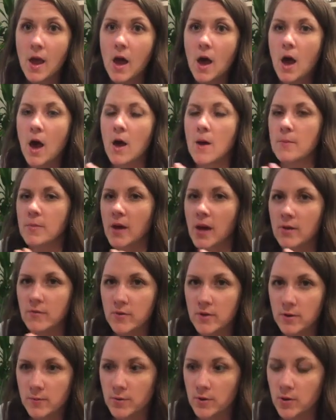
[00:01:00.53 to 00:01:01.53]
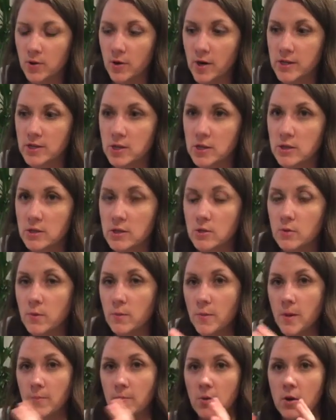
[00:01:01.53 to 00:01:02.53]
kind of in a progression. So
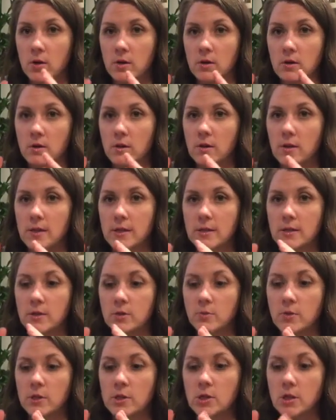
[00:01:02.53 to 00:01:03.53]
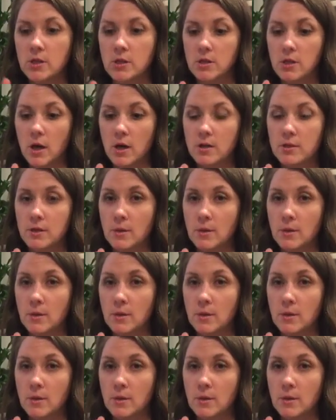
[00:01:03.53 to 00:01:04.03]
remember, so we just talked